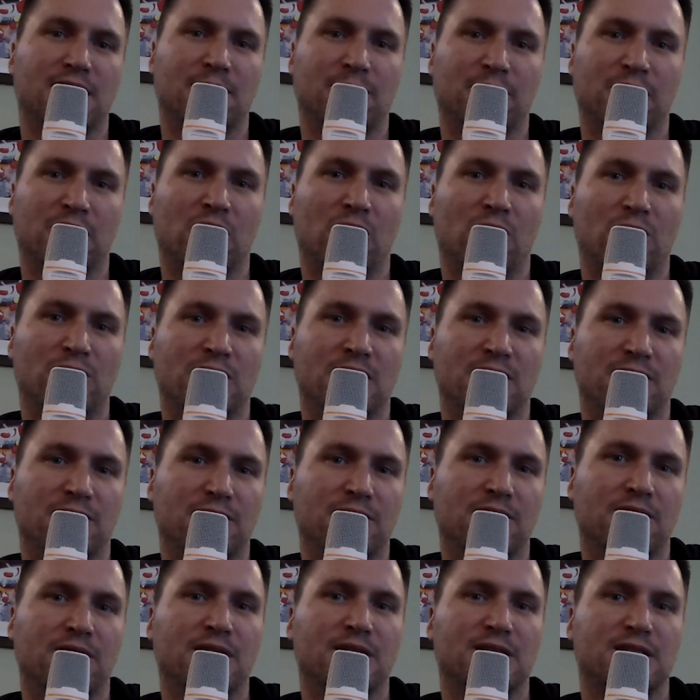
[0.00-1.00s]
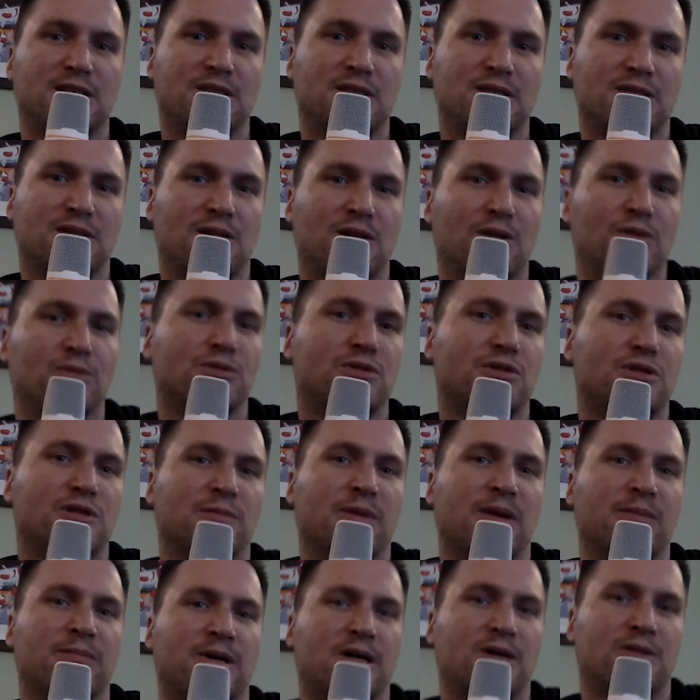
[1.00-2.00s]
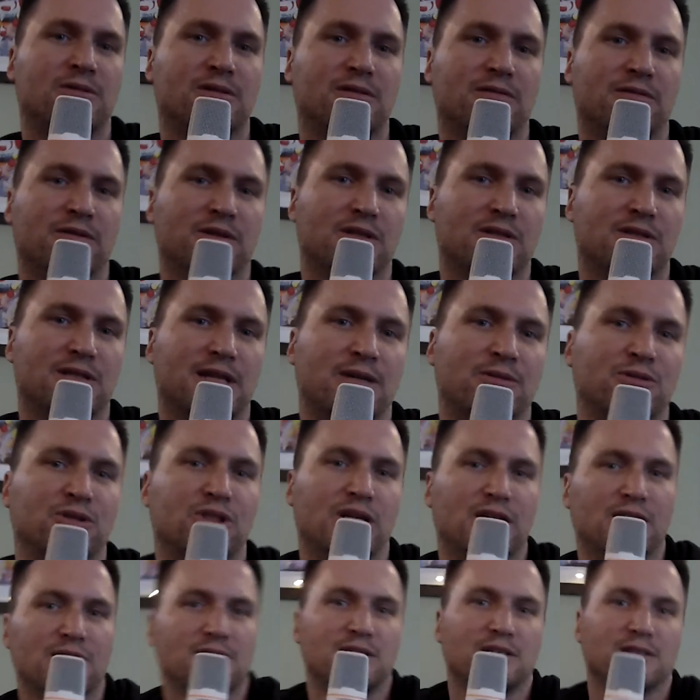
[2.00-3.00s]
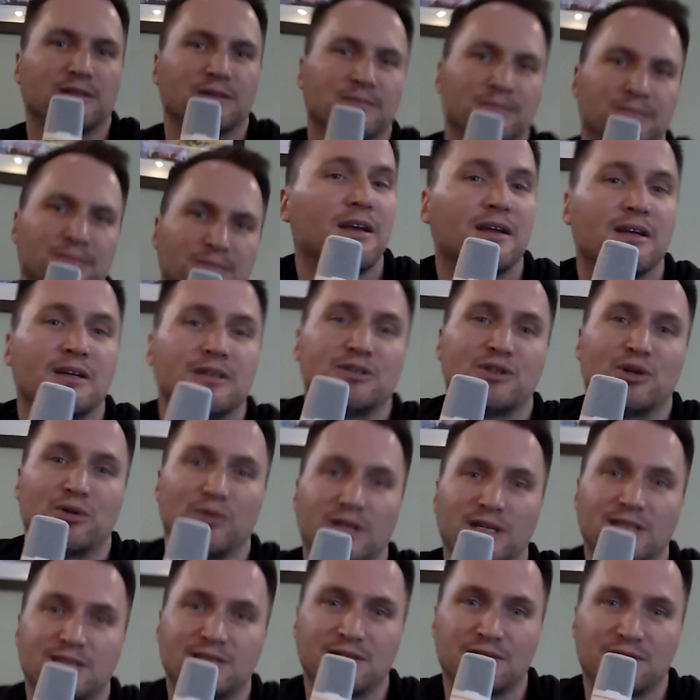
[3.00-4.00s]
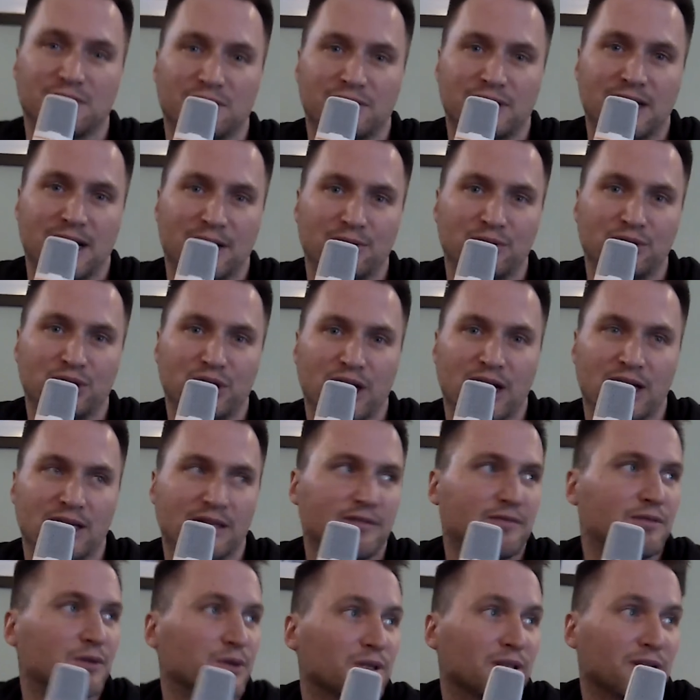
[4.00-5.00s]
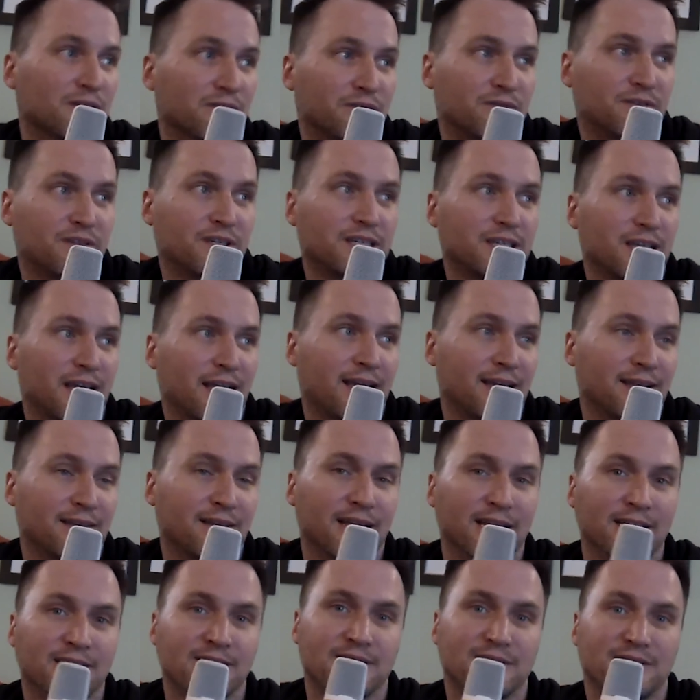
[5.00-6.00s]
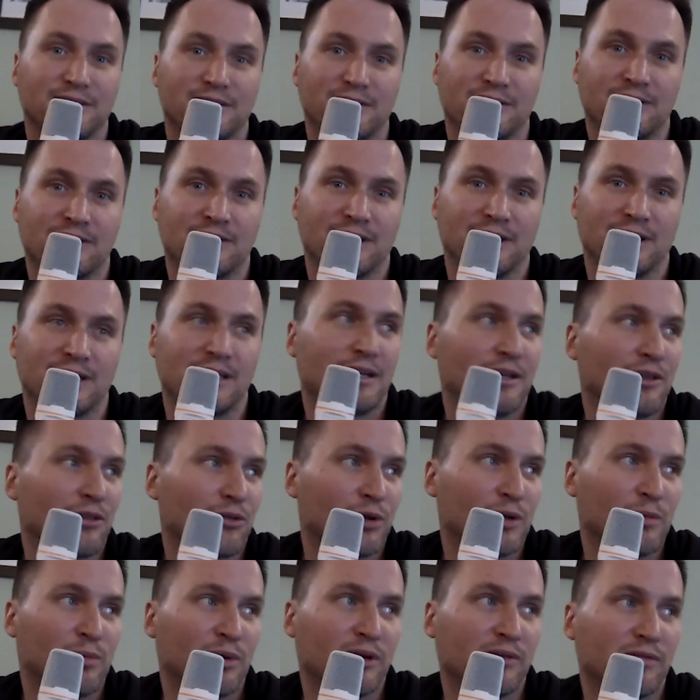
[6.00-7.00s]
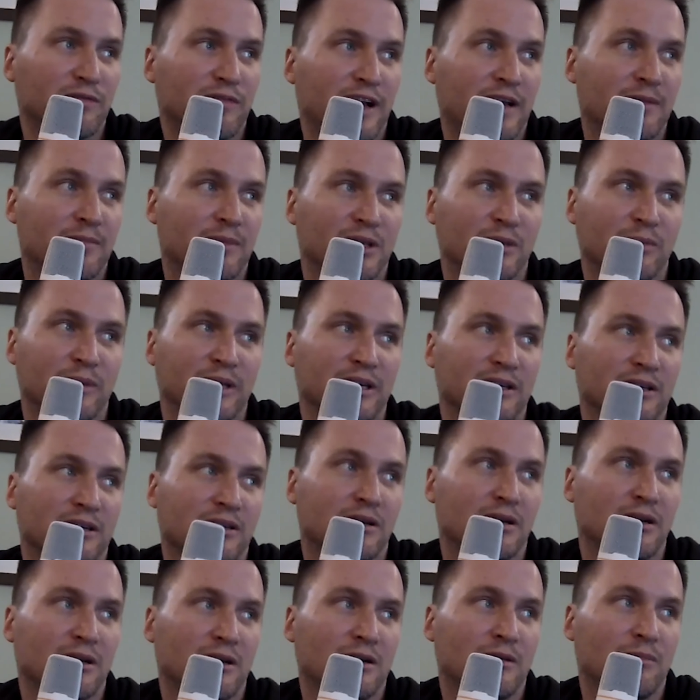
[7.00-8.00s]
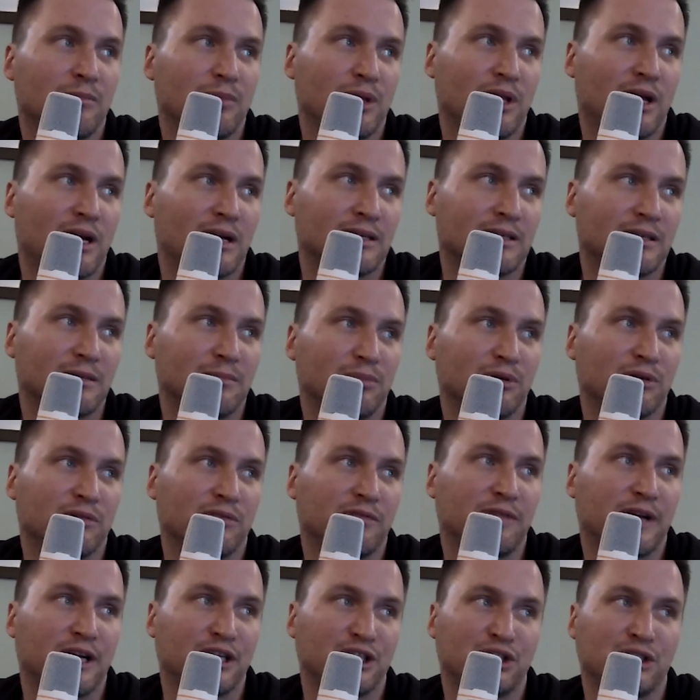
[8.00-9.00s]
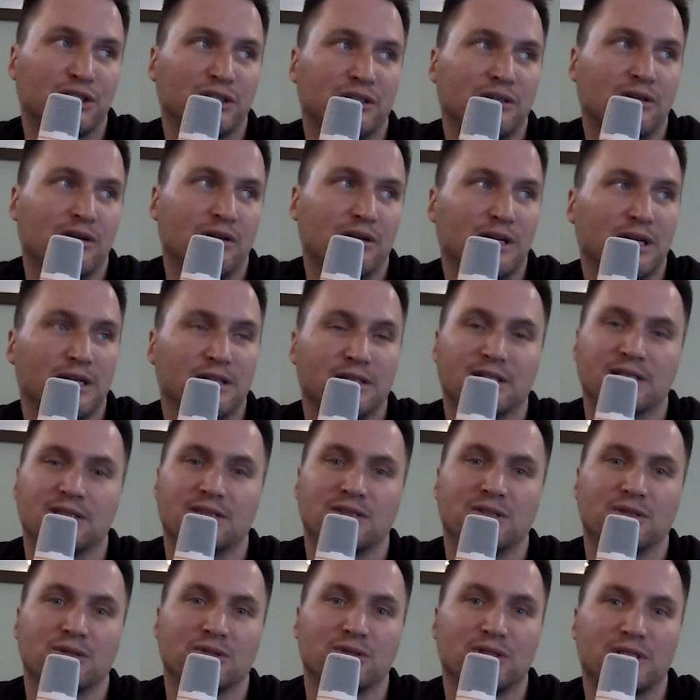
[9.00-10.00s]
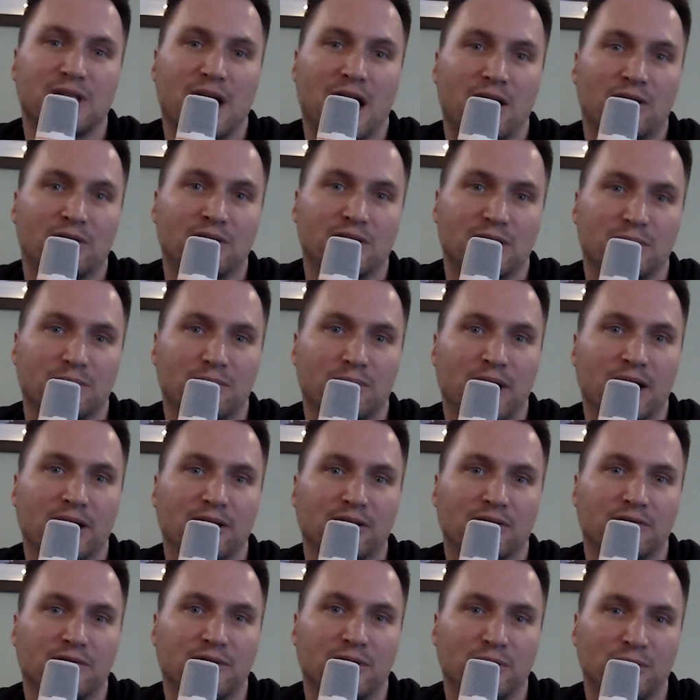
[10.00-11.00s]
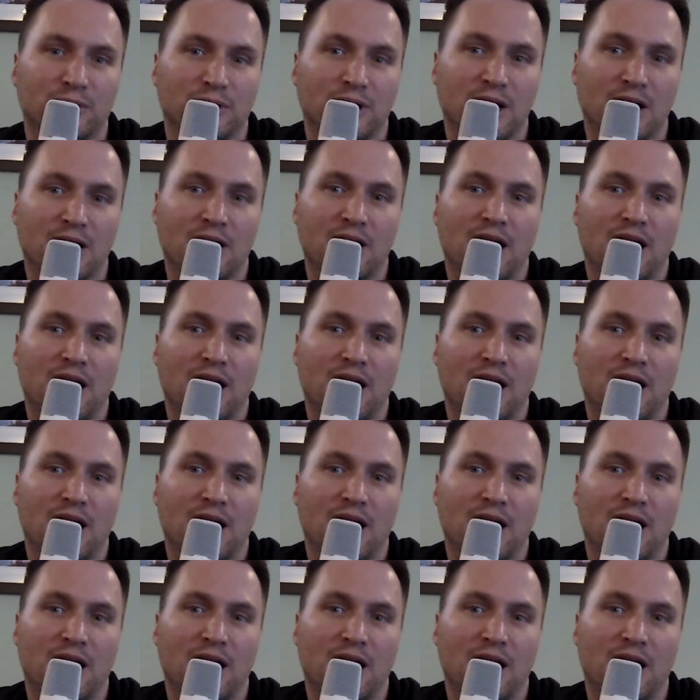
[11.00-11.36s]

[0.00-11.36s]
I'm going to hold it this close to my mouth for the sound checks here. So this is a sound check for the VAlinks 3.5 millimeter plug professional condenser sound microphone.